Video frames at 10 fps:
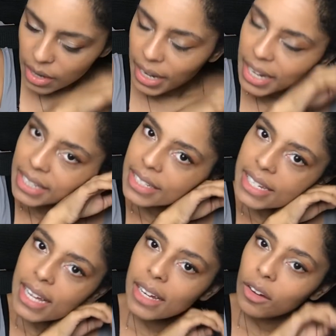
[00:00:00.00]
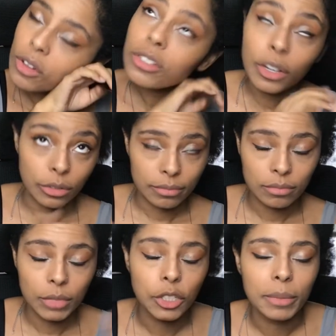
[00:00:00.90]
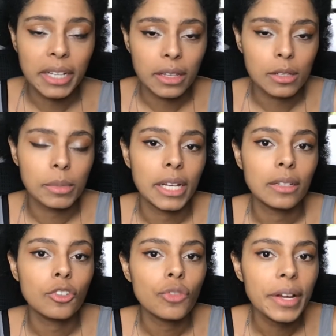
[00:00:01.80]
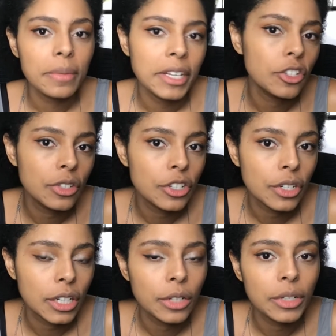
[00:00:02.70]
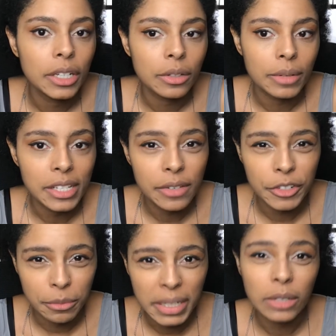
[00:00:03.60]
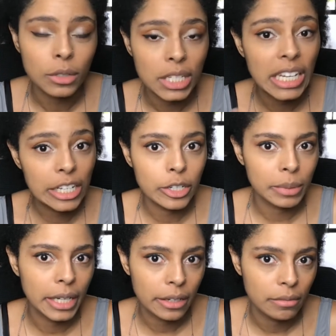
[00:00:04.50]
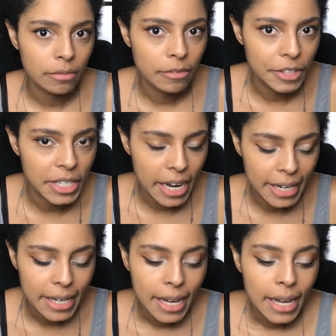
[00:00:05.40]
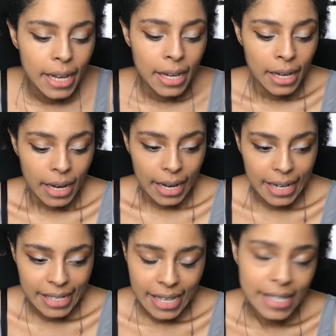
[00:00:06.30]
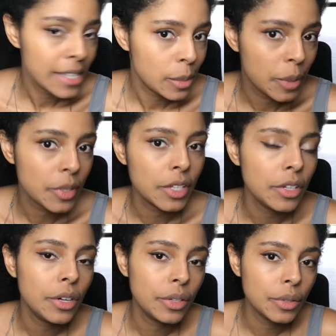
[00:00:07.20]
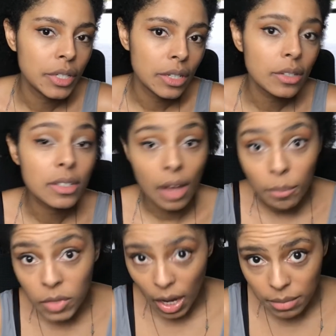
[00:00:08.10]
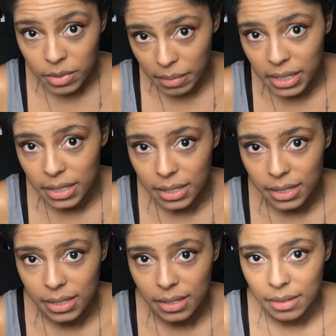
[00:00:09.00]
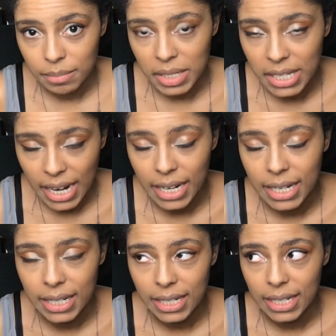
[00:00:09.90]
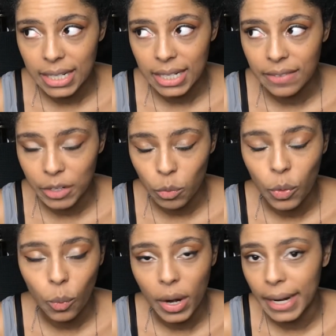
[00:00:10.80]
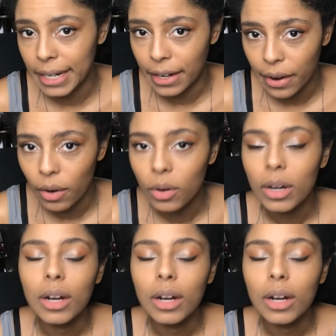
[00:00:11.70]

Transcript: And also, when you're making this plan, try to make sure that you're including the rest of your meals in your plan for the day. And I say this as a person who still sometimes makes this mistake, even with what I know.